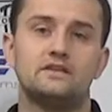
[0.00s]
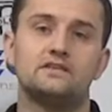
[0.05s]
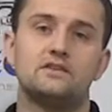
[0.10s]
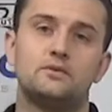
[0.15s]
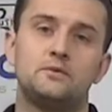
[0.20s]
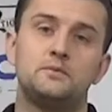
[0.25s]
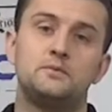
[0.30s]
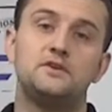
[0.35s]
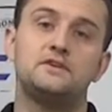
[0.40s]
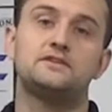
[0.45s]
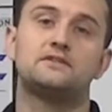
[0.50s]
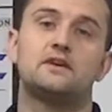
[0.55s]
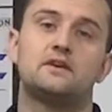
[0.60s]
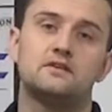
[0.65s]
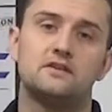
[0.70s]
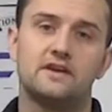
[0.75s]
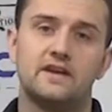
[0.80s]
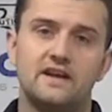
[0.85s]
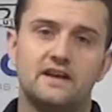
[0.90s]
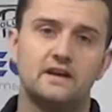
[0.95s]
so when we start
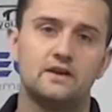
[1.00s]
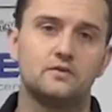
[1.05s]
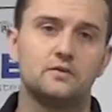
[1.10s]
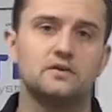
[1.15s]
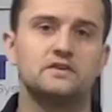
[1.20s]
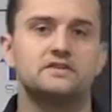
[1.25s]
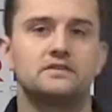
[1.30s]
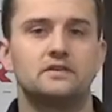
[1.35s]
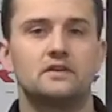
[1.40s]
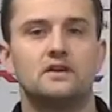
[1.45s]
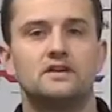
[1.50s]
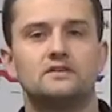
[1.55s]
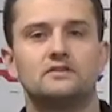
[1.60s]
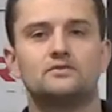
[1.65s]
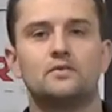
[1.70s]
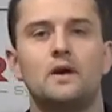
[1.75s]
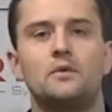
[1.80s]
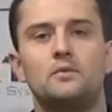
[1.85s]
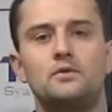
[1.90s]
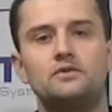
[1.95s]
looking at grease guns,
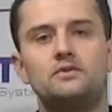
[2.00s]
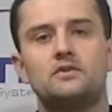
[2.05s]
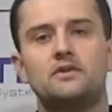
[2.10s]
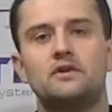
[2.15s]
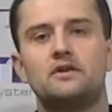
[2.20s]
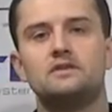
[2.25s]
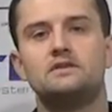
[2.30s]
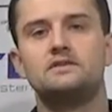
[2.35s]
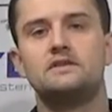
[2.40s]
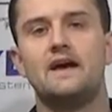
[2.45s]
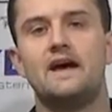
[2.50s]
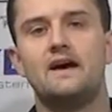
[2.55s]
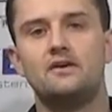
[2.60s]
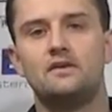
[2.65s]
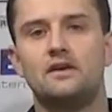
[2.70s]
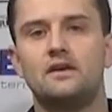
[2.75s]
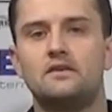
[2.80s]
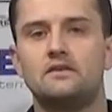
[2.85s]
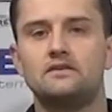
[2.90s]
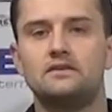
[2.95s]
right when you come down
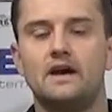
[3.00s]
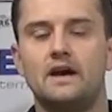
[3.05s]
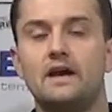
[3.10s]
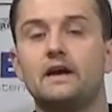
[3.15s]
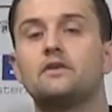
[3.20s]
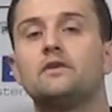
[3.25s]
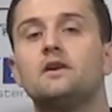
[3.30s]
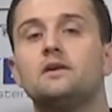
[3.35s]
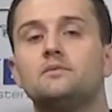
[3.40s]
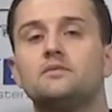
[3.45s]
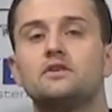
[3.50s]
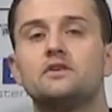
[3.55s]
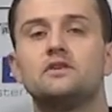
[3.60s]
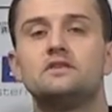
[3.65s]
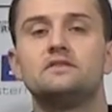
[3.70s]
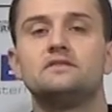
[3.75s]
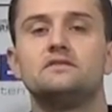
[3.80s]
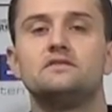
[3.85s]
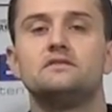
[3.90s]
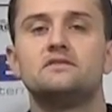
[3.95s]
on the diagram, you're going
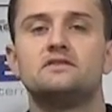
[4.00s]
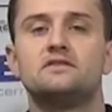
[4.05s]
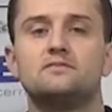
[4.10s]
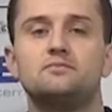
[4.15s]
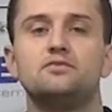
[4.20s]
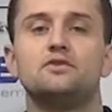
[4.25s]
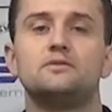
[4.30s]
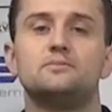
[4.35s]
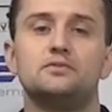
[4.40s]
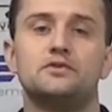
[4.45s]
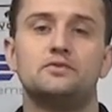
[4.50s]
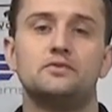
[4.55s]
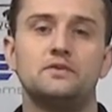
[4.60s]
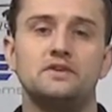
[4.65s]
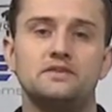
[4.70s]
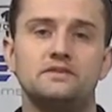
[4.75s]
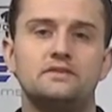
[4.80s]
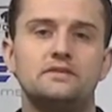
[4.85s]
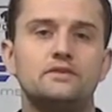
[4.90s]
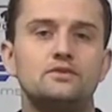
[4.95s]
to see a split
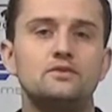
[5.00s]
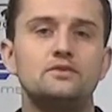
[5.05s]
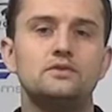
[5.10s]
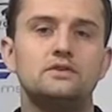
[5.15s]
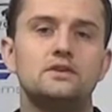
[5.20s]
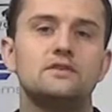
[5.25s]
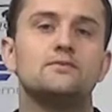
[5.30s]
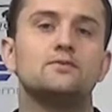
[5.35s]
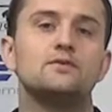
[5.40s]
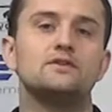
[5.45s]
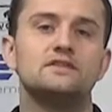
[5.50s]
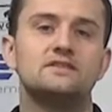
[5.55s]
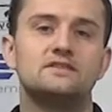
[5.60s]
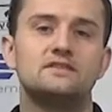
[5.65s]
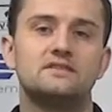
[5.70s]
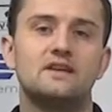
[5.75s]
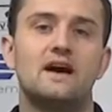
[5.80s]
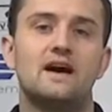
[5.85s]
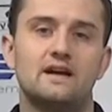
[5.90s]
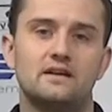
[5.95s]
between two different
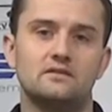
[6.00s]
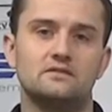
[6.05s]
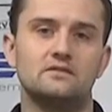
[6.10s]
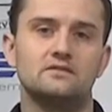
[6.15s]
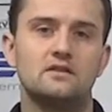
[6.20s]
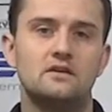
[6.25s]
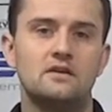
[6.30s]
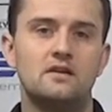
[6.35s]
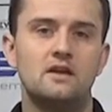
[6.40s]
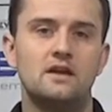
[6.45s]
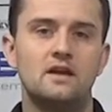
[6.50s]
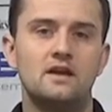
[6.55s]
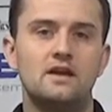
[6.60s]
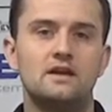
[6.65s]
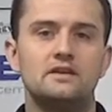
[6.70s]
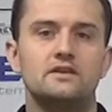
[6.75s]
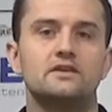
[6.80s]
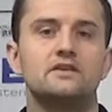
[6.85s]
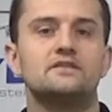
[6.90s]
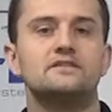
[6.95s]
styles.
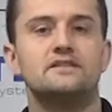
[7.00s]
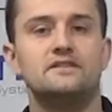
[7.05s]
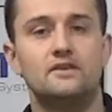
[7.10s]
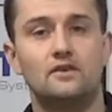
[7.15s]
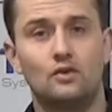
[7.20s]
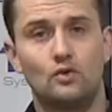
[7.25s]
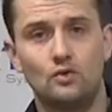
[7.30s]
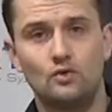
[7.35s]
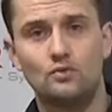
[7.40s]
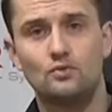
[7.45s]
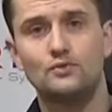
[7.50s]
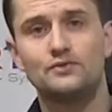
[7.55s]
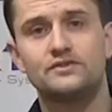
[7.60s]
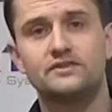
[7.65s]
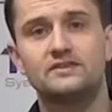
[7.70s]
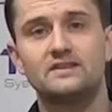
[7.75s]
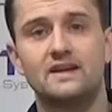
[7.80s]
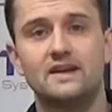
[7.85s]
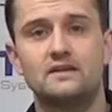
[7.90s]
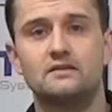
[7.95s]
You're going to see the old
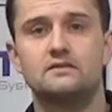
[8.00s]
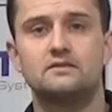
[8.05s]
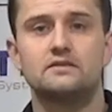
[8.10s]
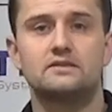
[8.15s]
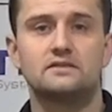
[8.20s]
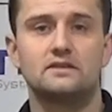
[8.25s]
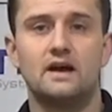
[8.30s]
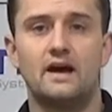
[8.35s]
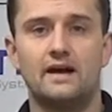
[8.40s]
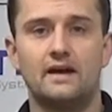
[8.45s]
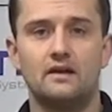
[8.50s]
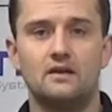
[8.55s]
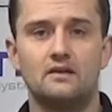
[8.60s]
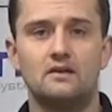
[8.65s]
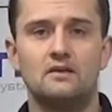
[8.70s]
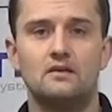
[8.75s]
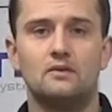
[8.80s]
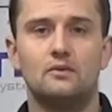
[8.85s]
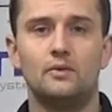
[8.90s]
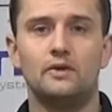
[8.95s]
standard style
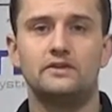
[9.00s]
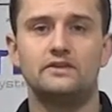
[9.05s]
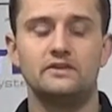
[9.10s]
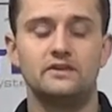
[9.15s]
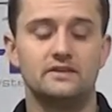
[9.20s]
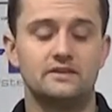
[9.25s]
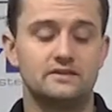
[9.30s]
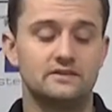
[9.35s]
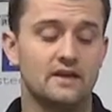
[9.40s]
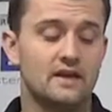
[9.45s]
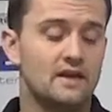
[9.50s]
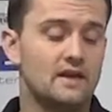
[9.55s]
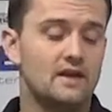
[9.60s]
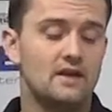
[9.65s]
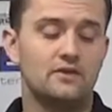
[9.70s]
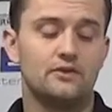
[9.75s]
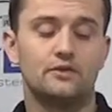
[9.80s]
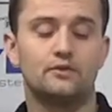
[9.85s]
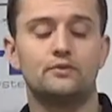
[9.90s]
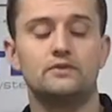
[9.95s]
which is
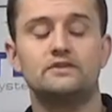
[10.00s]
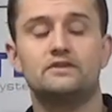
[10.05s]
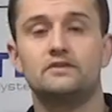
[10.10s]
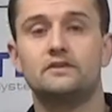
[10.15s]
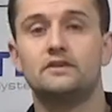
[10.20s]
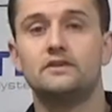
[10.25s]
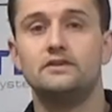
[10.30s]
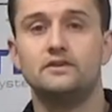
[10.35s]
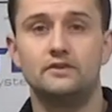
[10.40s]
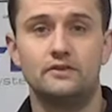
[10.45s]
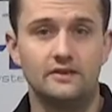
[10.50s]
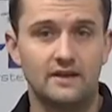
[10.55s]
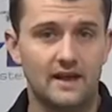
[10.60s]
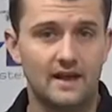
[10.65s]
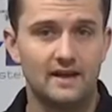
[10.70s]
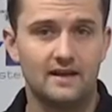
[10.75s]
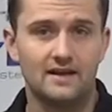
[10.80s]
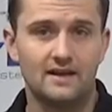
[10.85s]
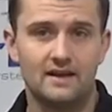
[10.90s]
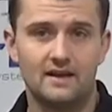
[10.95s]
the grease gun your
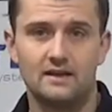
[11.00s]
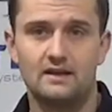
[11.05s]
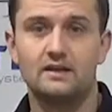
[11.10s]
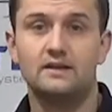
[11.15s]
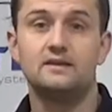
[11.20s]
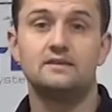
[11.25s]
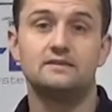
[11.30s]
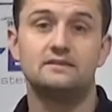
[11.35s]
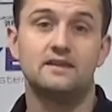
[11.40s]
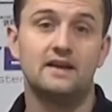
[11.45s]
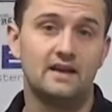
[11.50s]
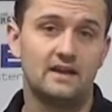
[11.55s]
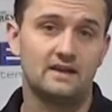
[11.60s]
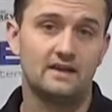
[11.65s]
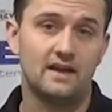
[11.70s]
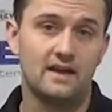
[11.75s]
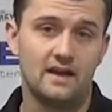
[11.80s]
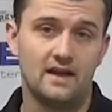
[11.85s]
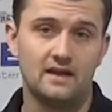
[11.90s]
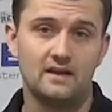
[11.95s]
dad had, his dad
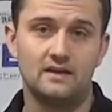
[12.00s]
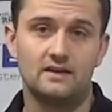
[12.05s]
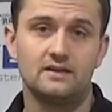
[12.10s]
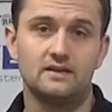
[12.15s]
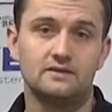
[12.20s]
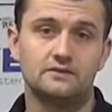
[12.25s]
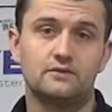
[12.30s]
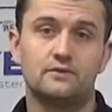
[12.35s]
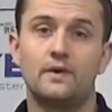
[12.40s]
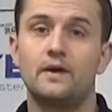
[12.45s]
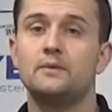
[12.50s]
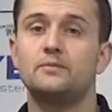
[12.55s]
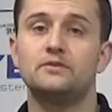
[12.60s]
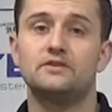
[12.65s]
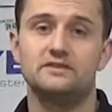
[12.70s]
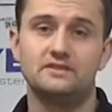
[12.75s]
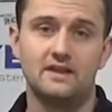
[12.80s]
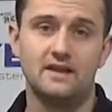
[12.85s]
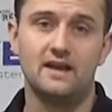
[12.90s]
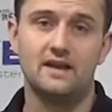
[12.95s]
had, and his
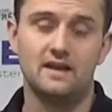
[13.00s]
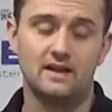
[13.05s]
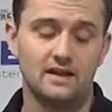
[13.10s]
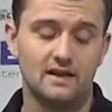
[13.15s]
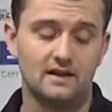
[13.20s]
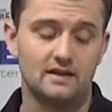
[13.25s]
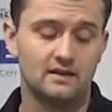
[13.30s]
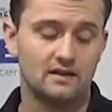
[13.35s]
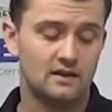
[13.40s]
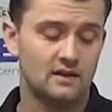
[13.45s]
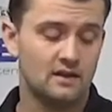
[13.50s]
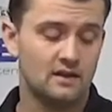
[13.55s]
grandpa's dad had.